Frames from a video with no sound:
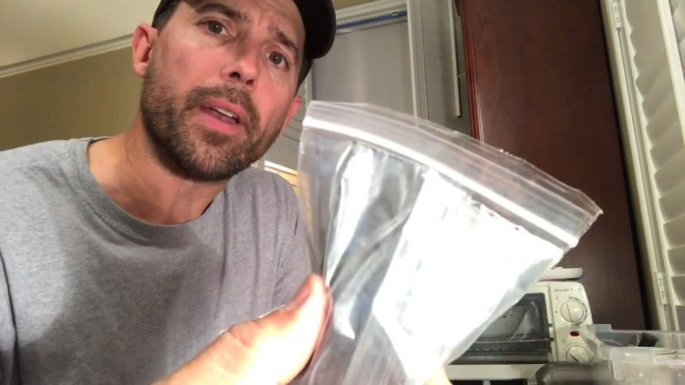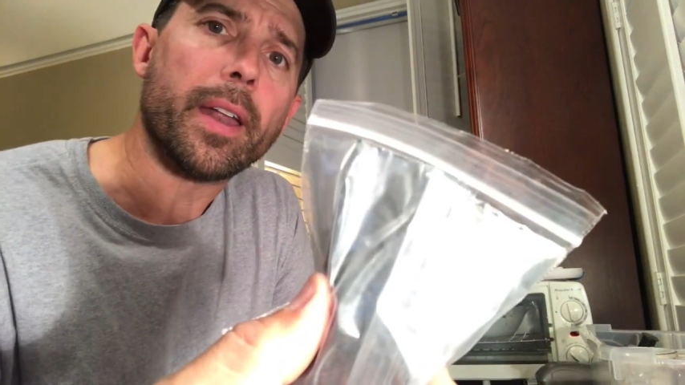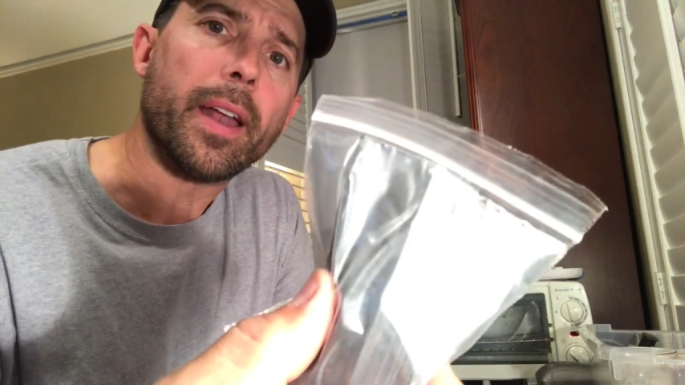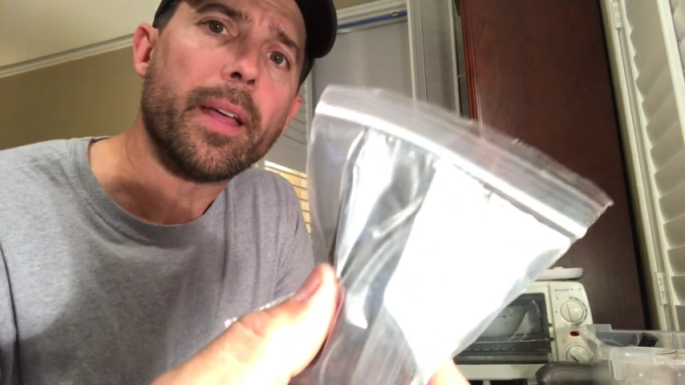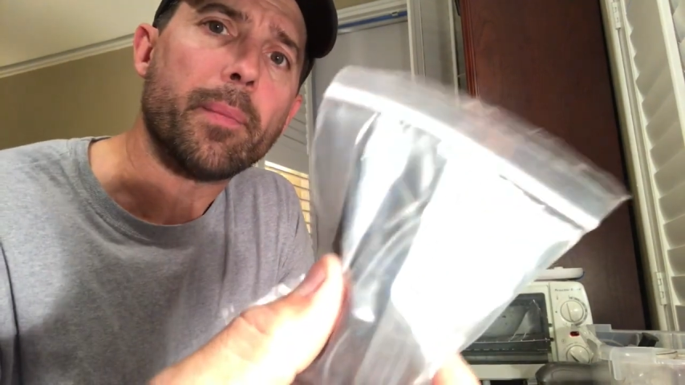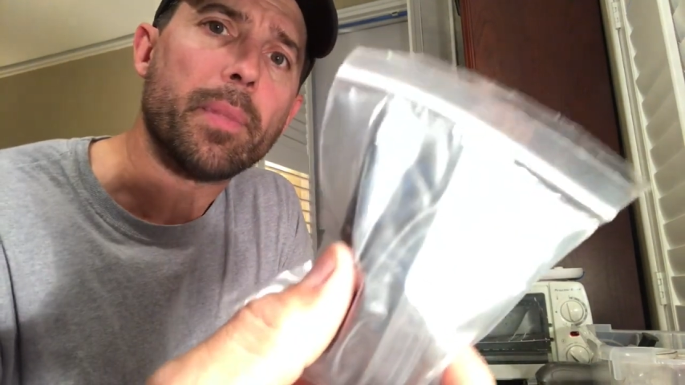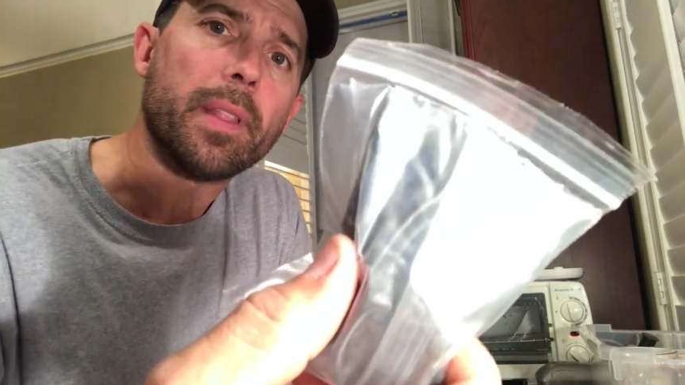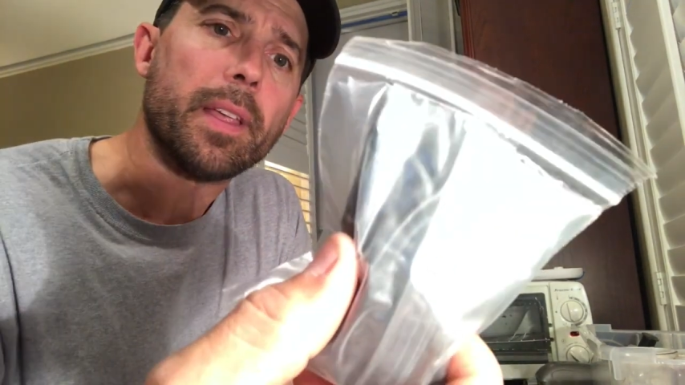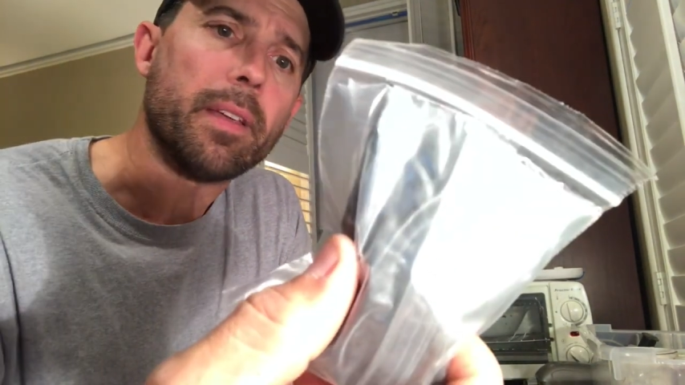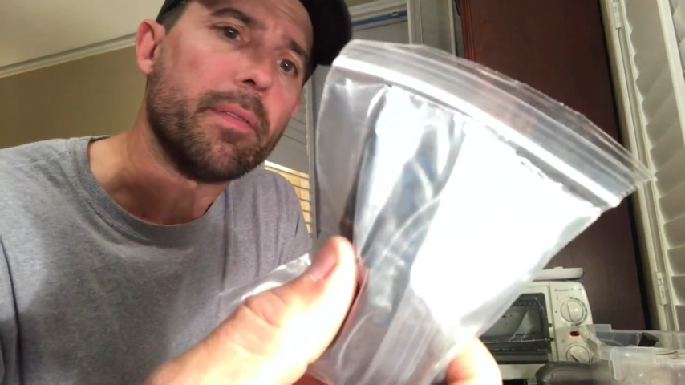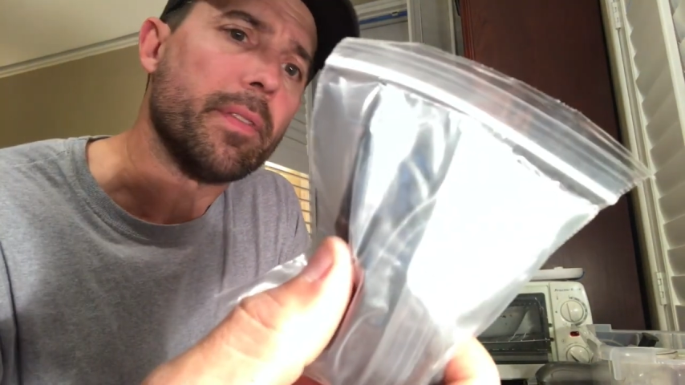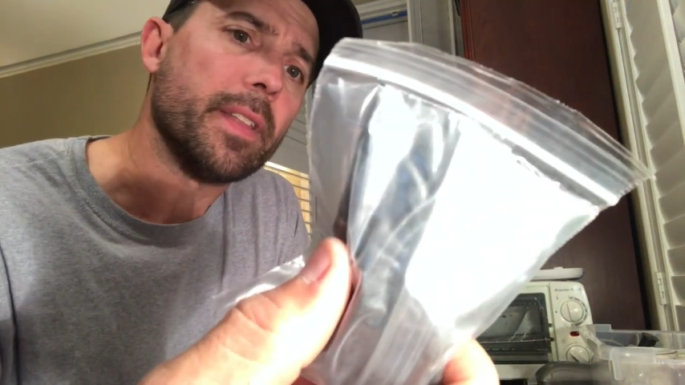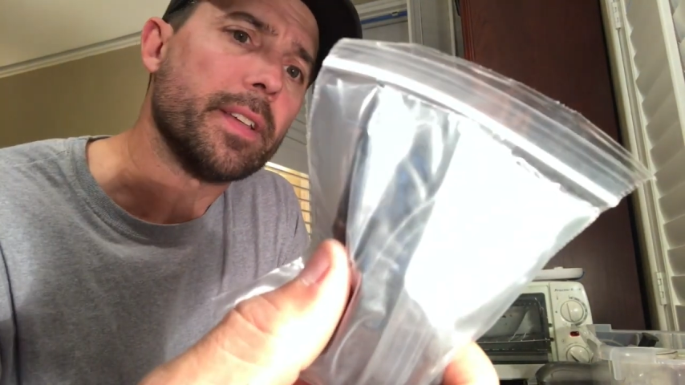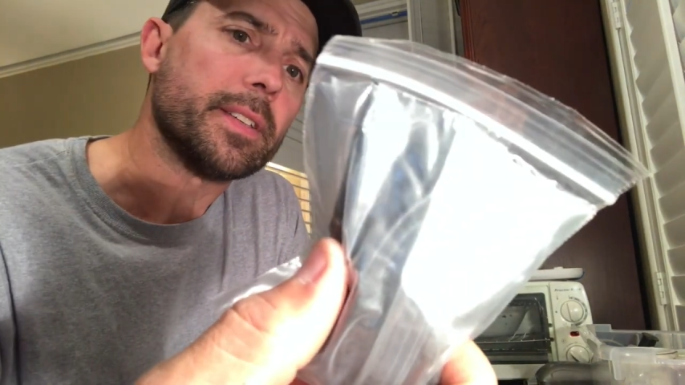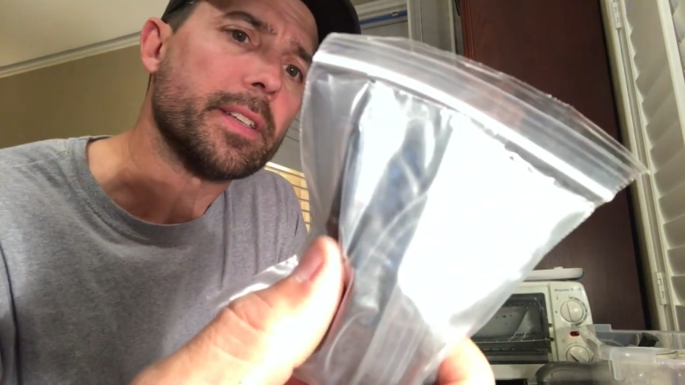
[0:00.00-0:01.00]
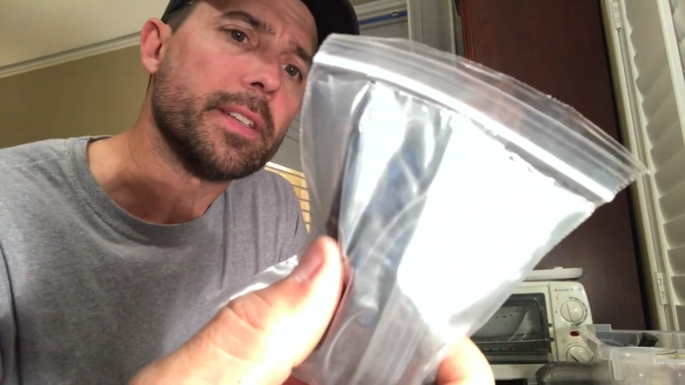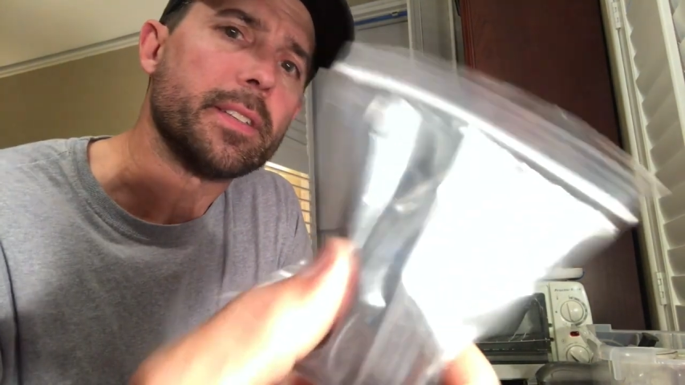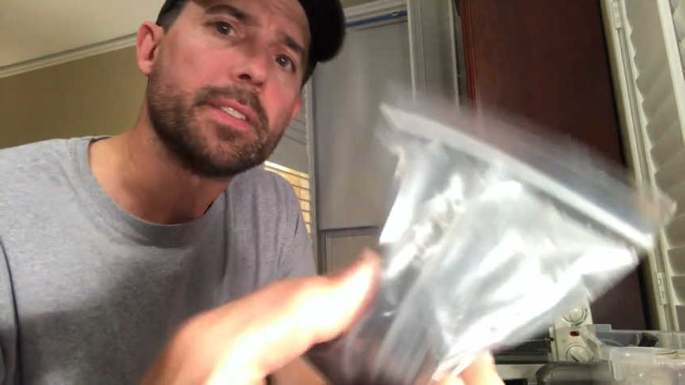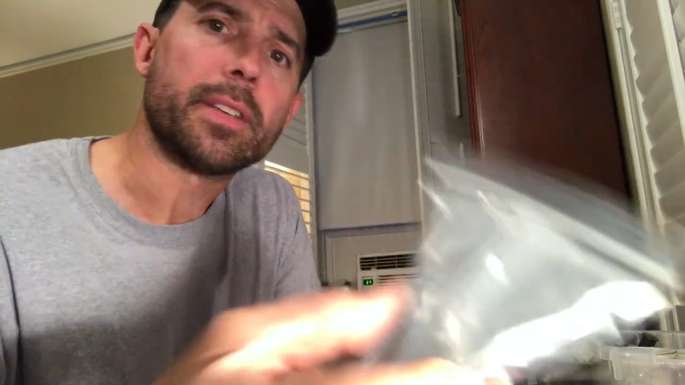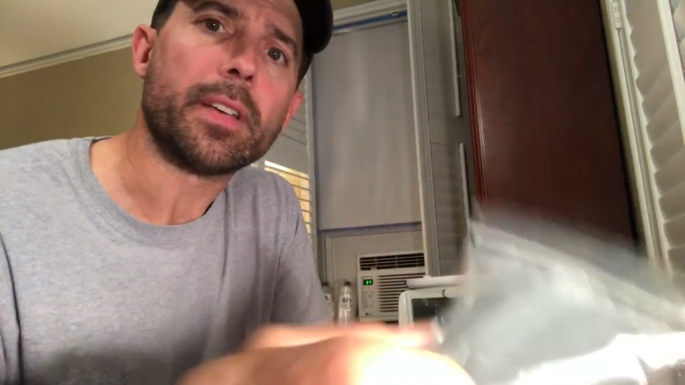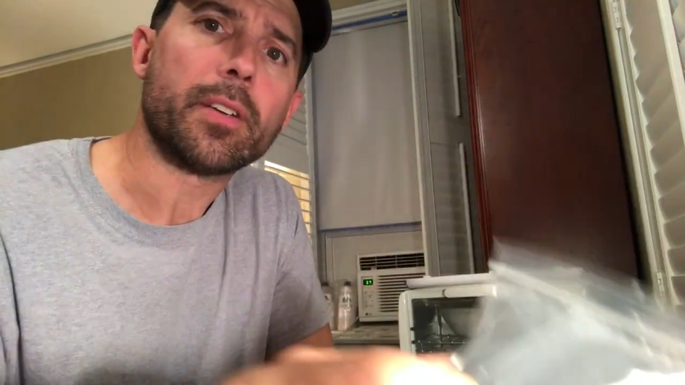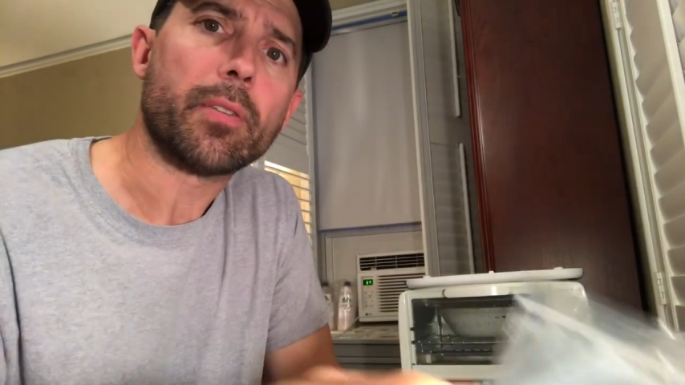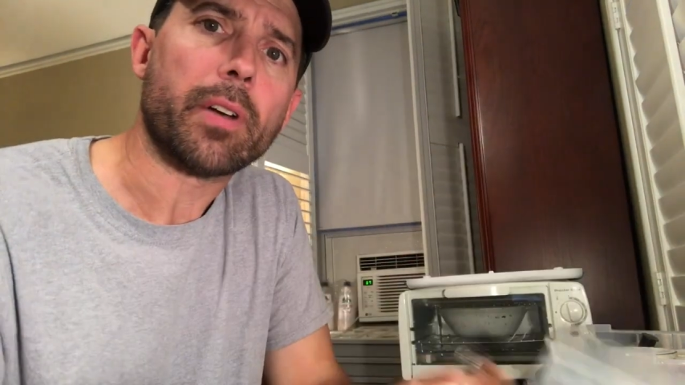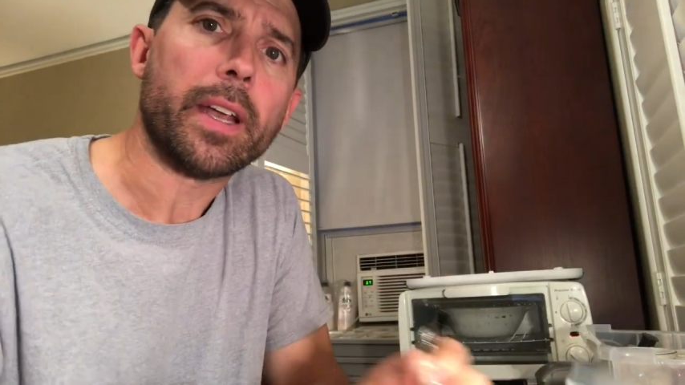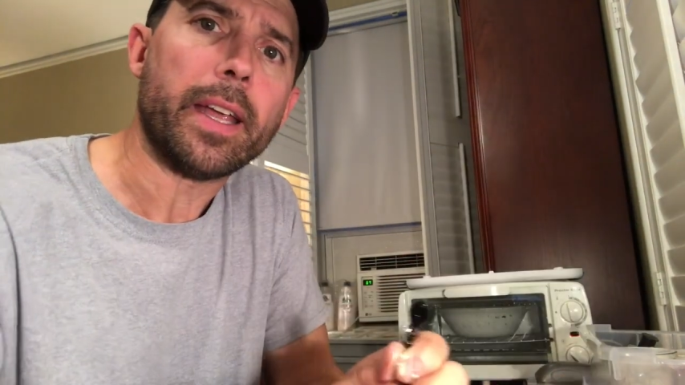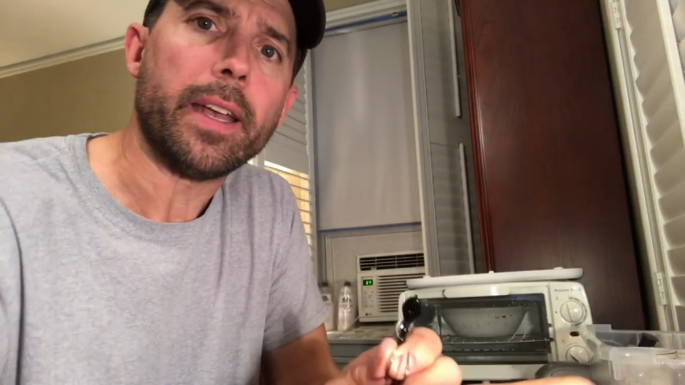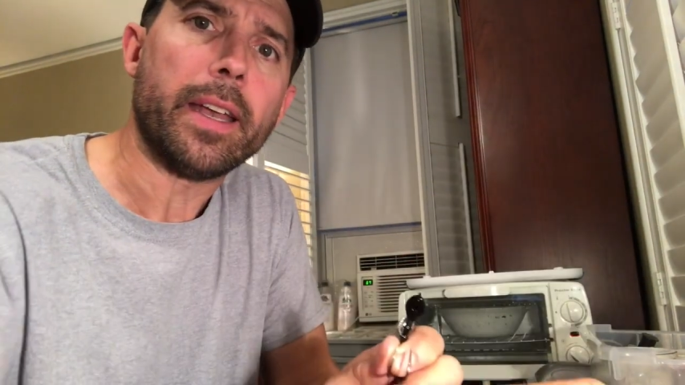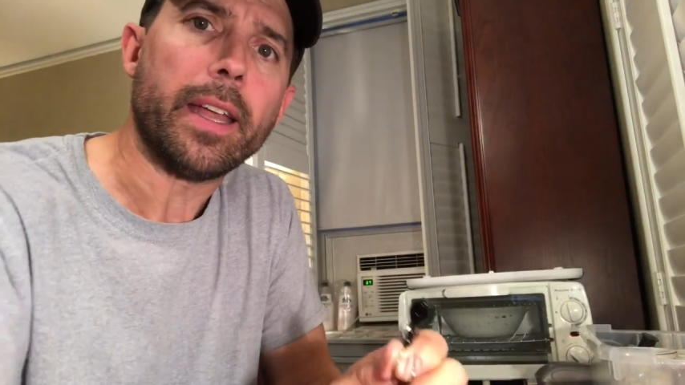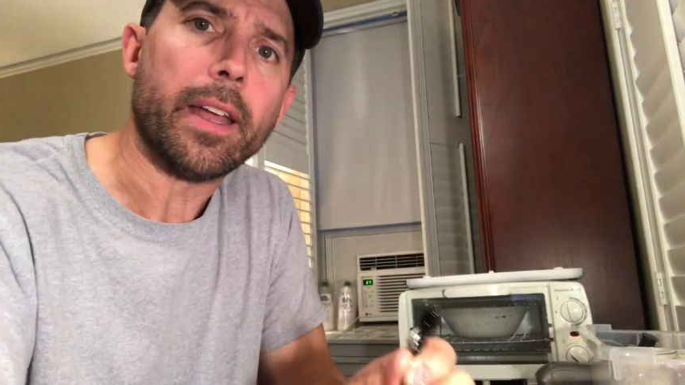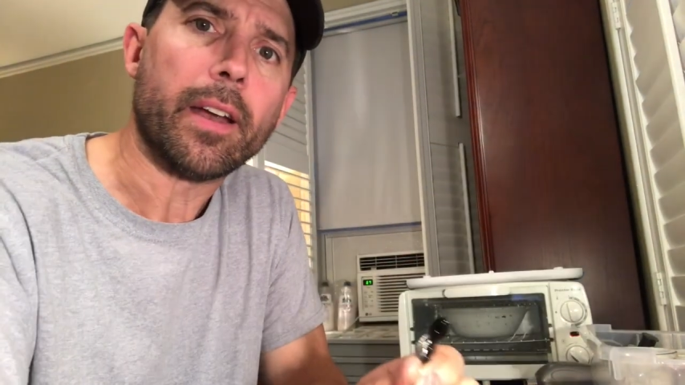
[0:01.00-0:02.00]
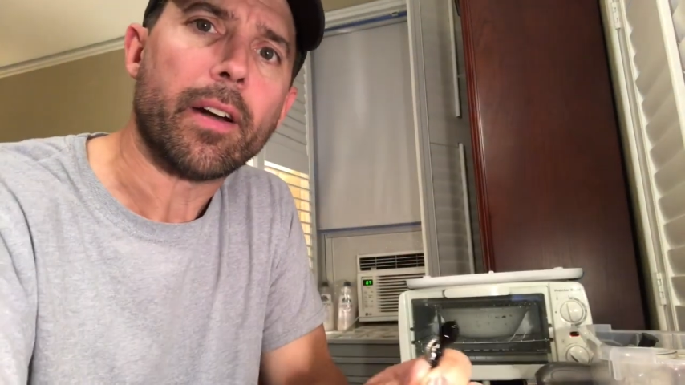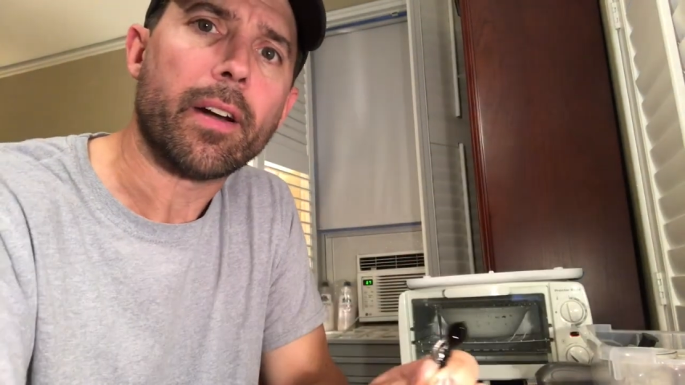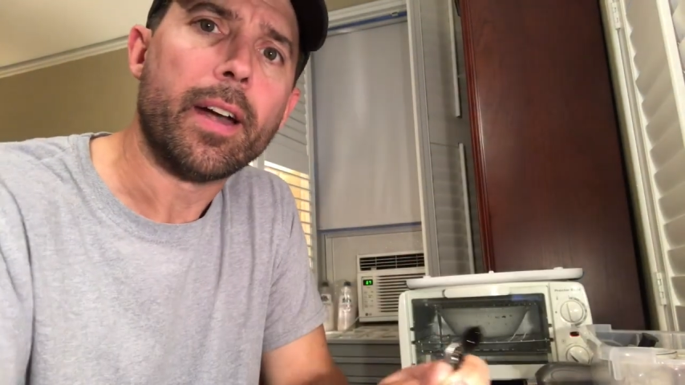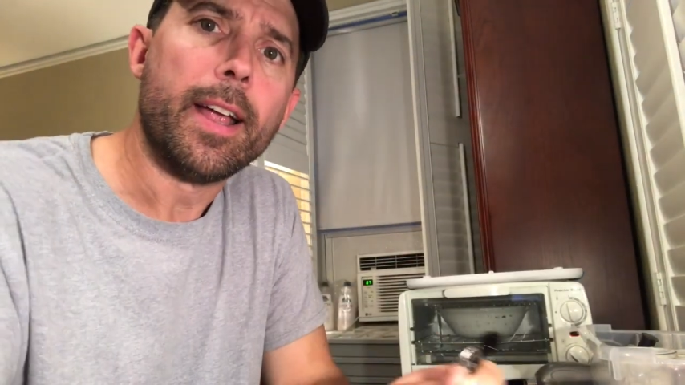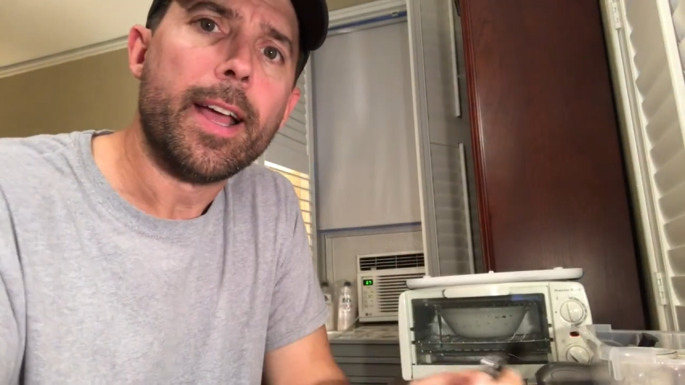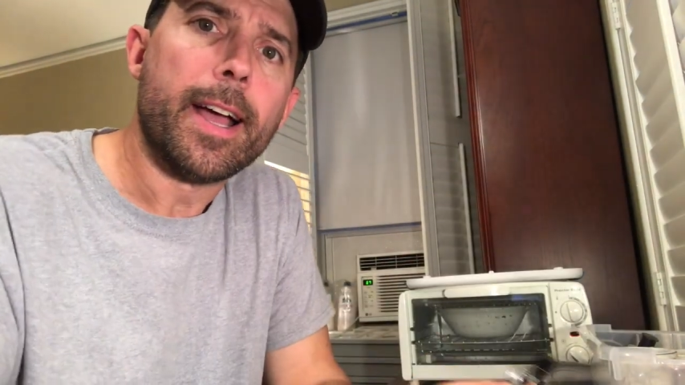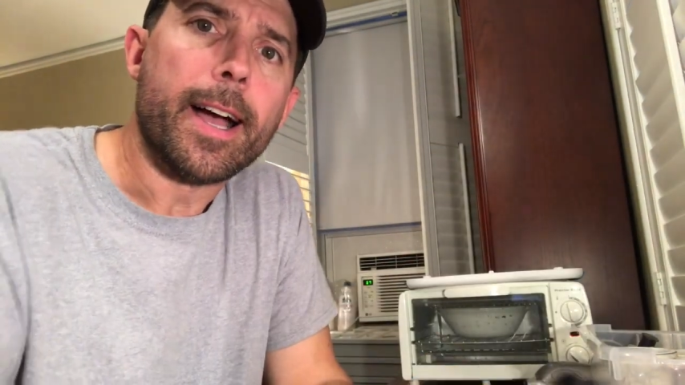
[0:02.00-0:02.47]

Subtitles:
and I believe this is green here.